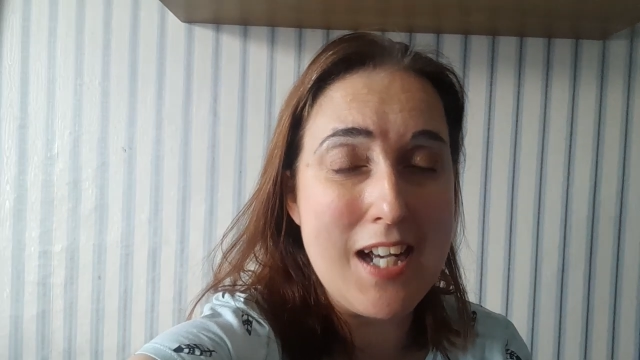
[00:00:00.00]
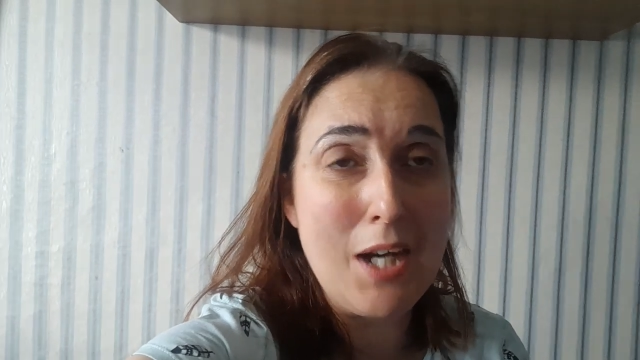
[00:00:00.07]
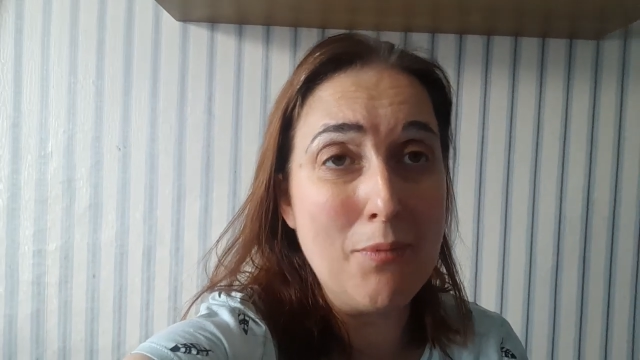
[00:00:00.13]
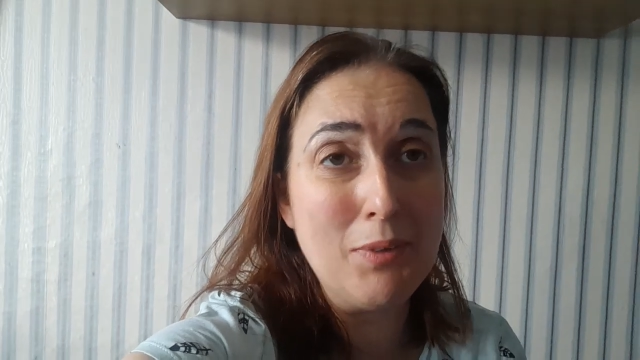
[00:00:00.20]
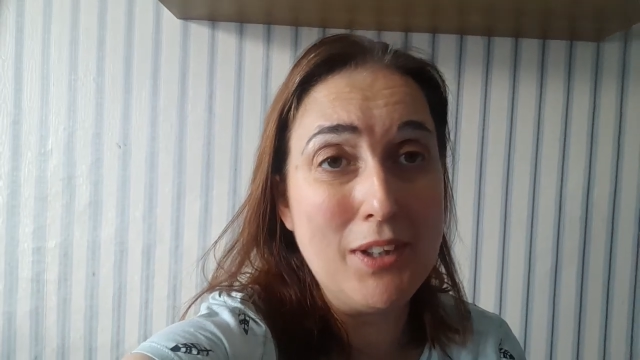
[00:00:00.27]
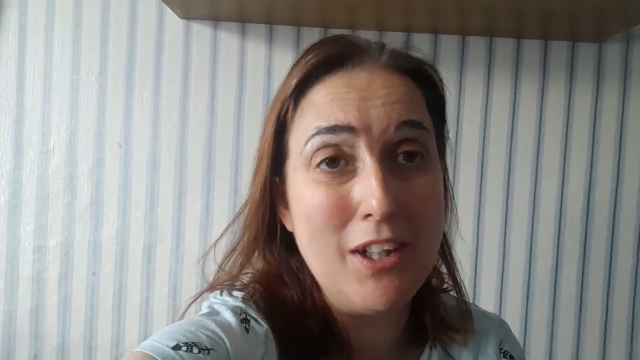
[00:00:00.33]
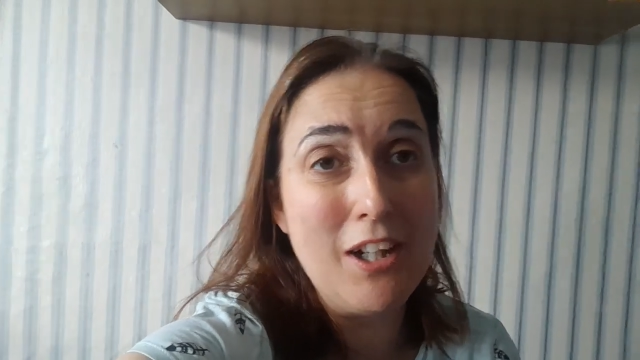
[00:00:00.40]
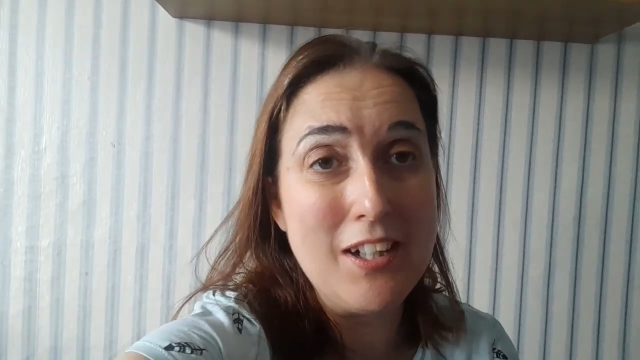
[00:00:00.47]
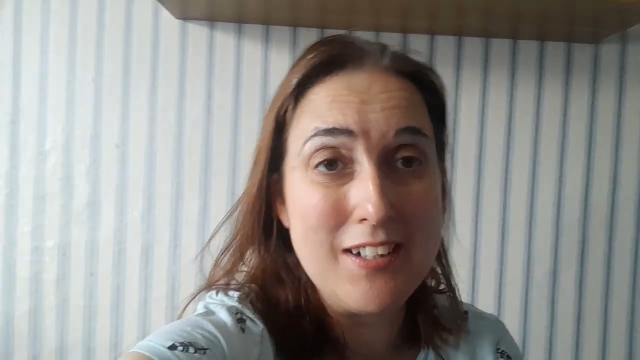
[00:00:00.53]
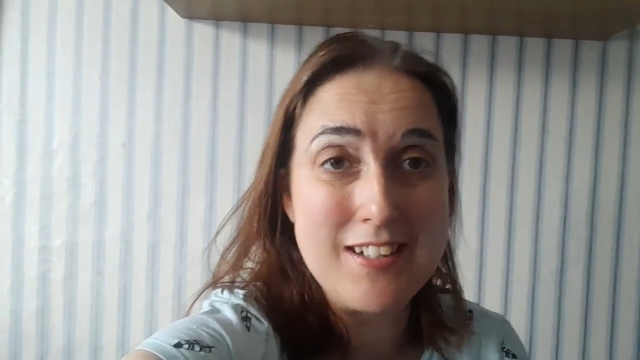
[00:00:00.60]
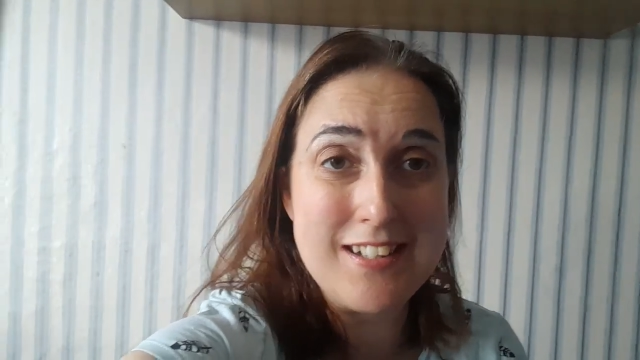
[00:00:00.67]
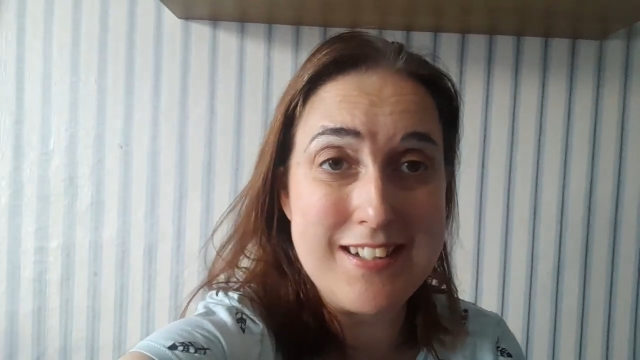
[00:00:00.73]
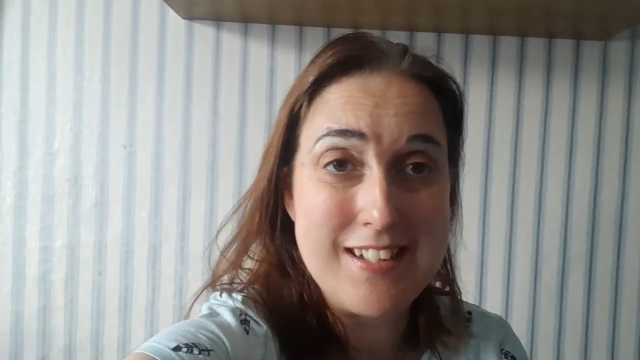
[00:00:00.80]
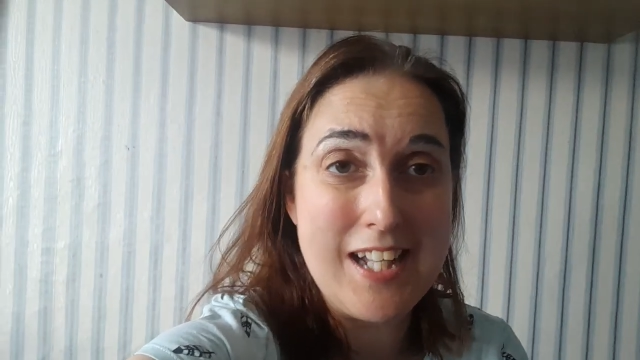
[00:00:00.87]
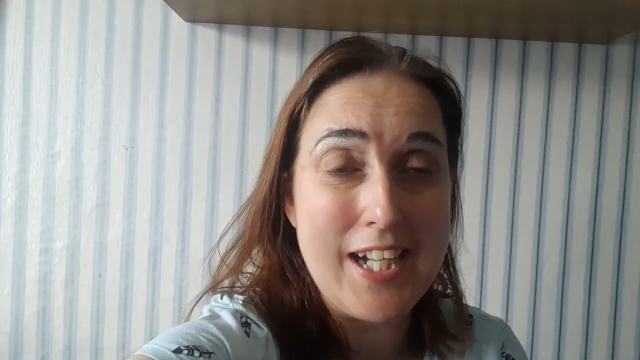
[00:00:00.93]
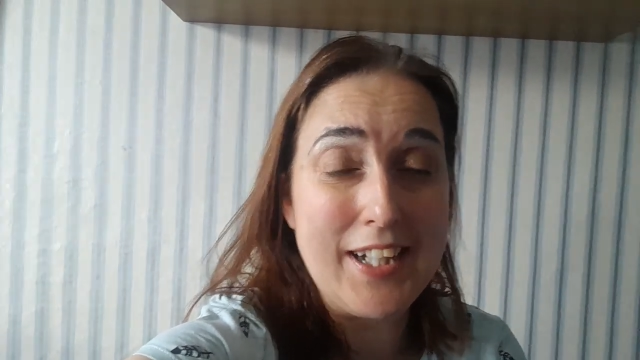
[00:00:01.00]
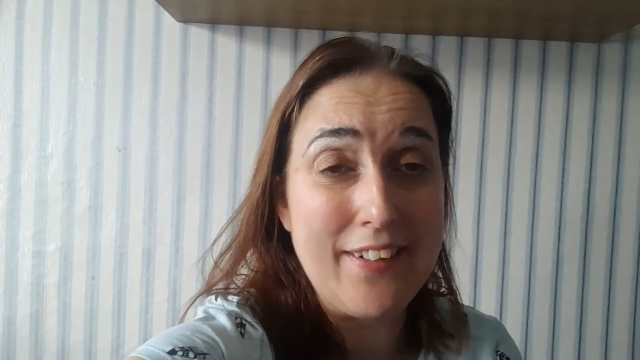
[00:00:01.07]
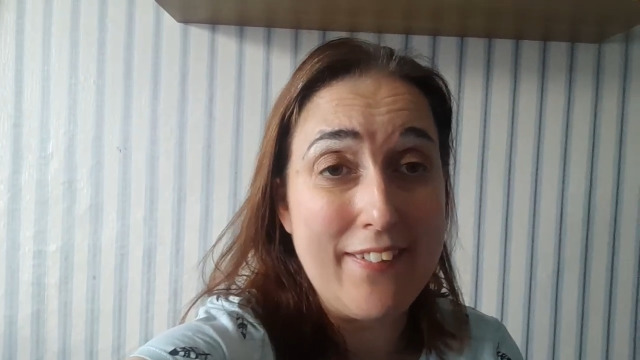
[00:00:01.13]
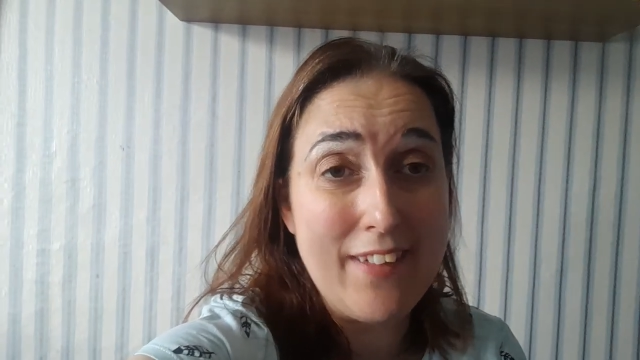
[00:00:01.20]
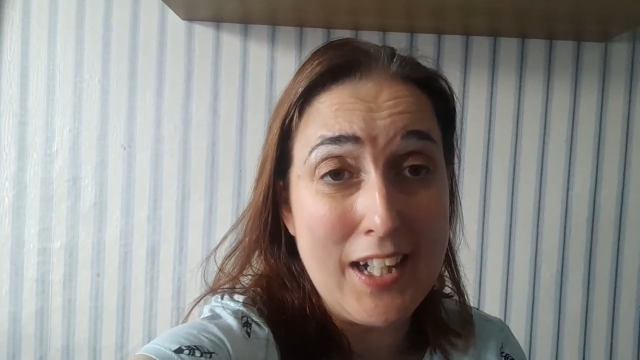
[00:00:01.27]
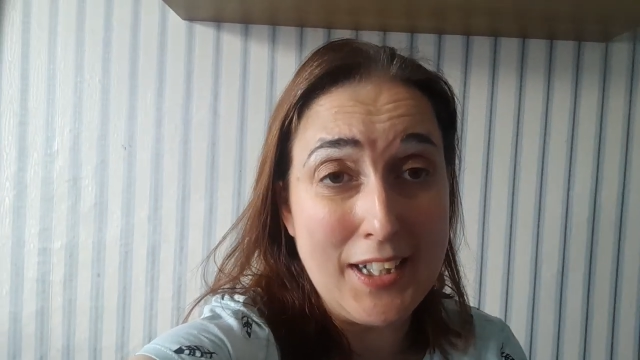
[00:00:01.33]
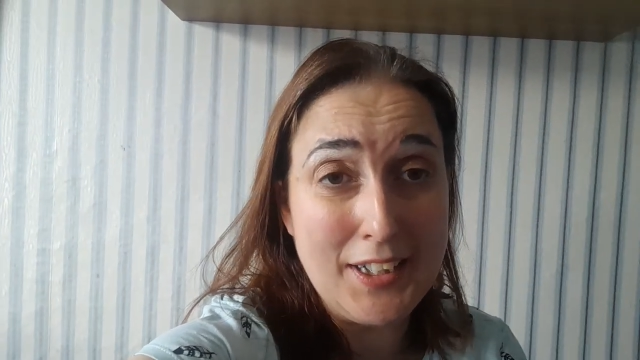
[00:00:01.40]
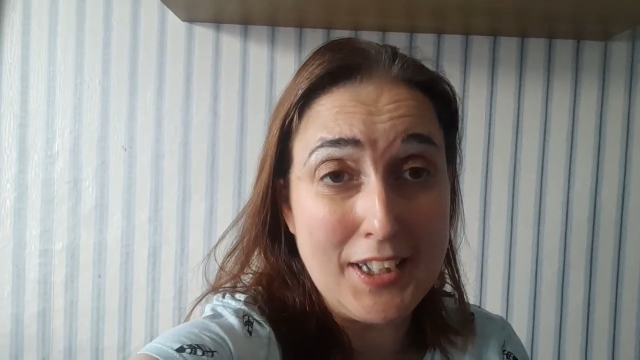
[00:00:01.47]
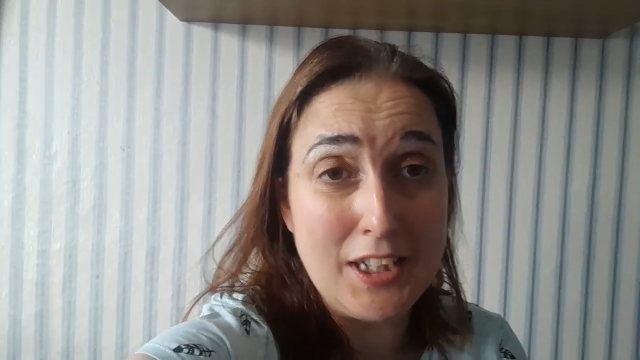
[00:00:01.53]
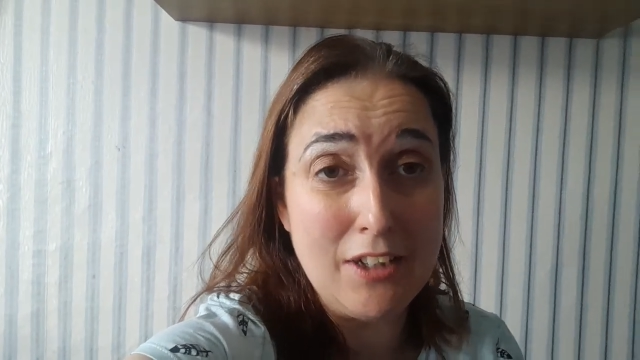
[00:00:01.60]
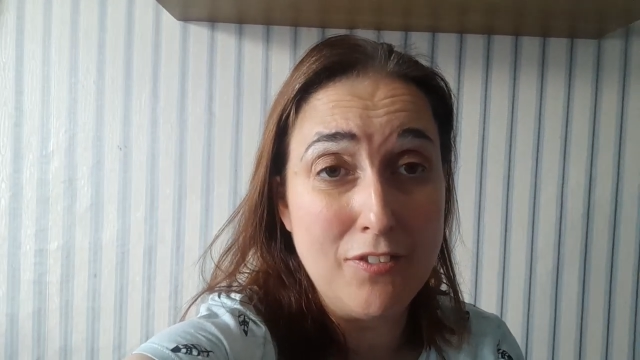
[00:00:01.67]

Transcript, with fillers: I would like to say thank